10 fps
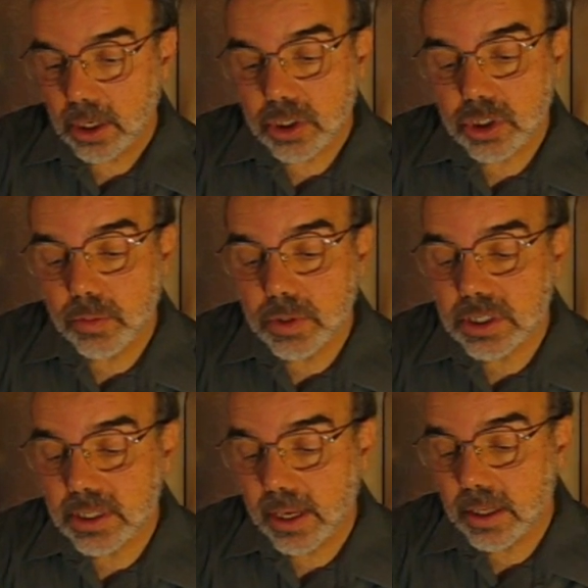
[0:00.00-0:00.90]
She was
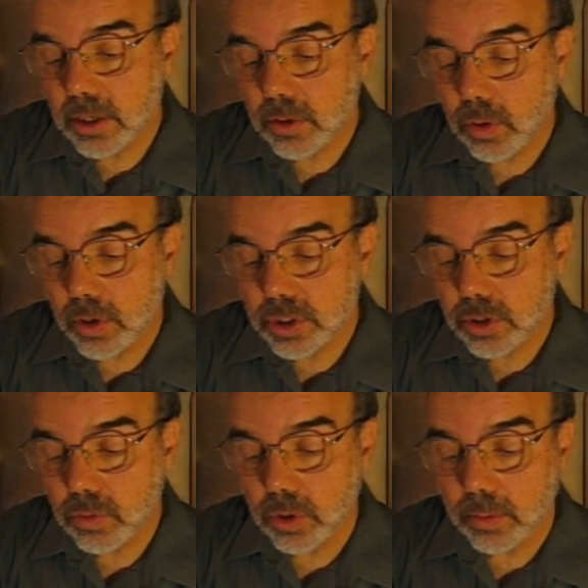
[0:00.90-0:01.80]
standing across
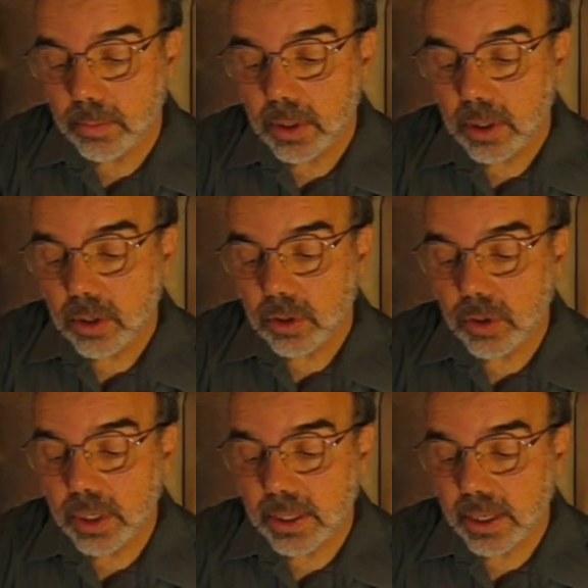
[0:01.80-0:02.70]
the room,
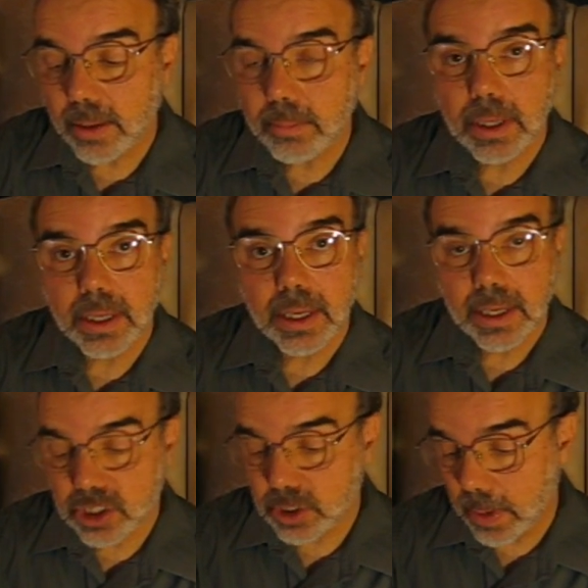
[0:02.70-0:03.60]
looking at Emily
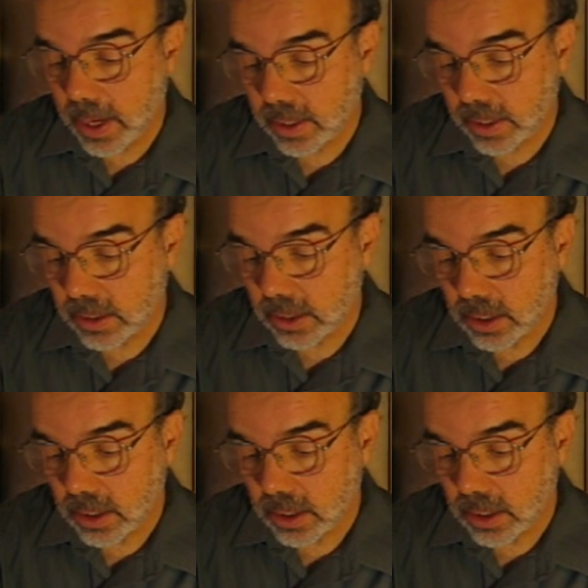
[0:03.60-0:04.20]
and smiling.